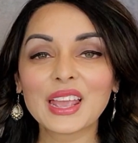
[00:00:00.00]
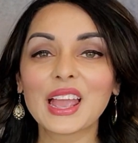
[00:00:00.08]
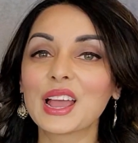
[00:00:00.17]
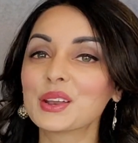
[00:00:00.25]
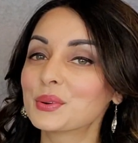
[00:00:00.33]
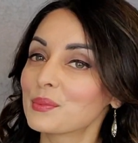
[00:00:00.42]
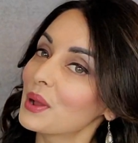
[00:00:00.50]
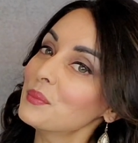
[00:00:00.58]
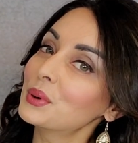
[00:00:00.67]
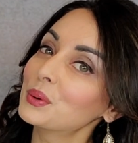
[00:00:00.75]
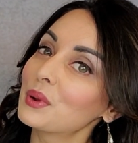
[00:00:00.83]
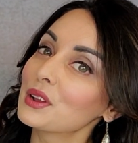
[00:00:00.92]
And
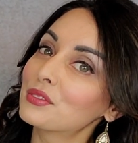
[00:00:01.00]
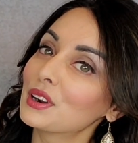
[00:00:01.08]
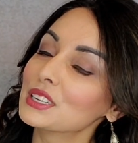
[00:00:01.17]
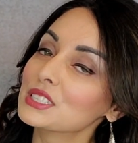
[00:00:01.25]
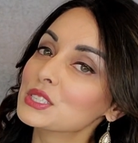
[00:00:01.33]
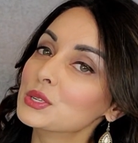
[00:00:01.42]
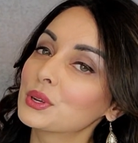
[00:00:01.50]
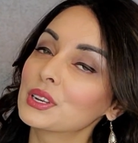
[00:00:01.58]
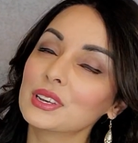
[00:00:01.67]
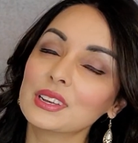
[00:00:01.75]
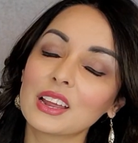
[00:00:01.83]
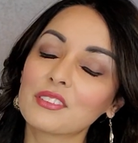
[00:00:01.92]
remember, my friends, you
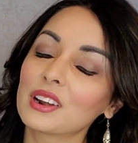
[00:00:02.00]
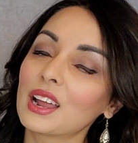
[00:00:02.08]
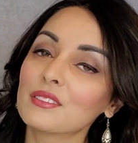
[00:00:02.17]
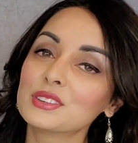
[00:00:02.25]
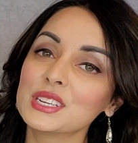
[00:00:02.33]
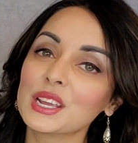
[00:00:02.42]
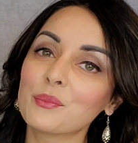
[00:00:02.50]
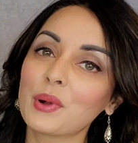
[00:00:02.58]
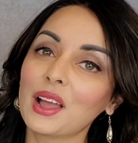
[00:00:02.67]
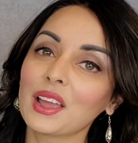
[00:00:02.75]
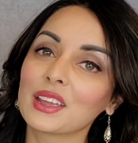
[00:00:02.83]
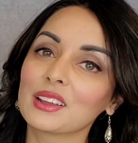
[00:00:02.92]
can never have
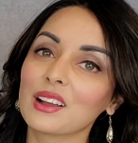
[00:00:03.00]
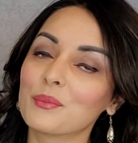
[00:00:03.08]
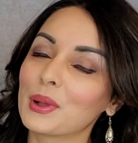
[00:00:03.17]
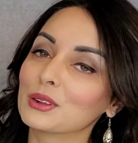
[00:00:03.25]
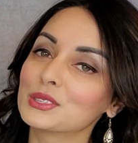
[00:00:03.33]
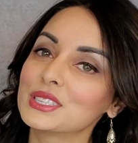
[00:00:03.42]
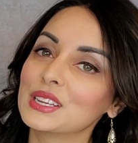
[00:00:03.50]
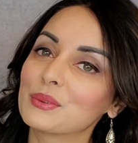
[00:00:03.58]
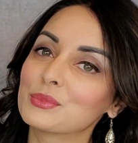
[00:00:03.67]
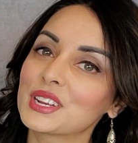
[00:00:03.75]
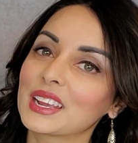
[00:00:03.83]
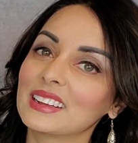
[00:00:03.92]
TMI about
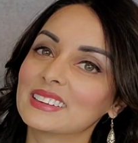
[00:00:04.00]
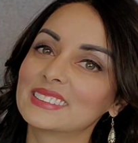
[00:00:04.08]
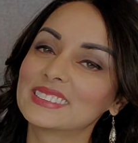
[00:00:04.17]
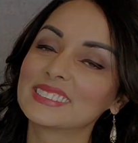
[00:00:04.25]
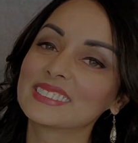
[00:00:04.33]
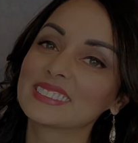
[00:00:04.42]
TMJ.